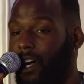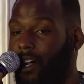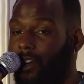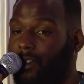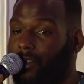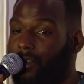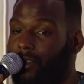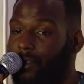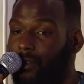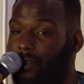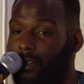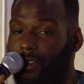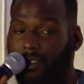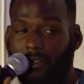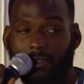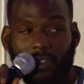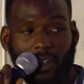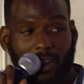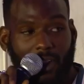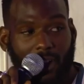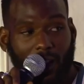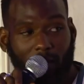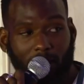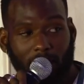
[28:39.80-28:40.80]
I don't know what the
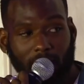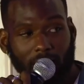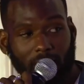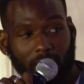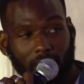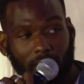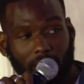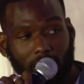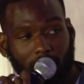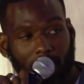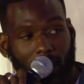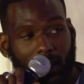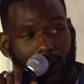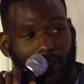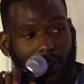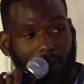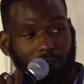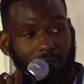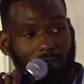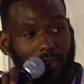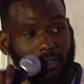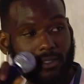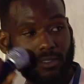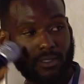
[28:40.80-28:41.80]
fuck I was saying
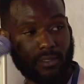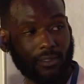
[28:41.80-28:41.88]
next.